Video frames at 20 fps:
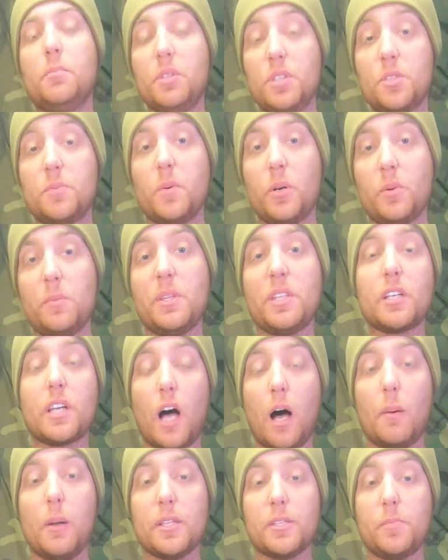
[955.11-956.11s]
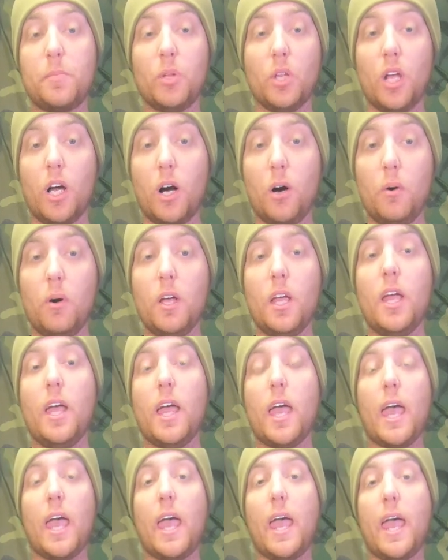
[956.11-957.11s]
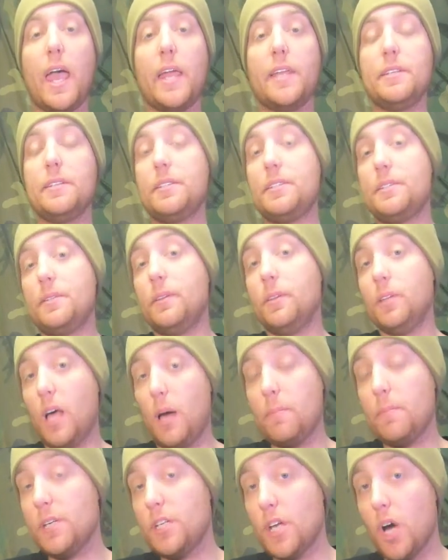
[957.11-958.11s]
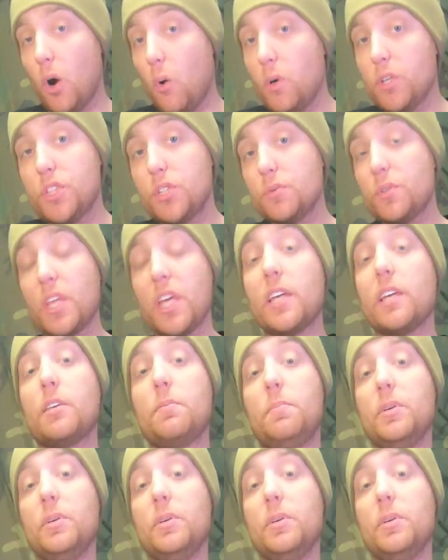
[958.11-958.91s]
please put them in the comments below and let me know what you think,